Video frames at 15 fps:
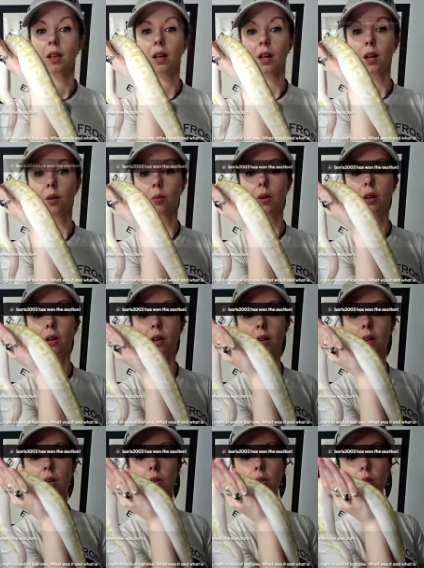There we
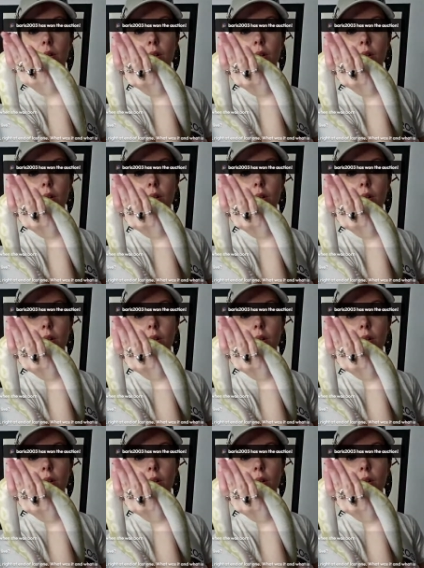go.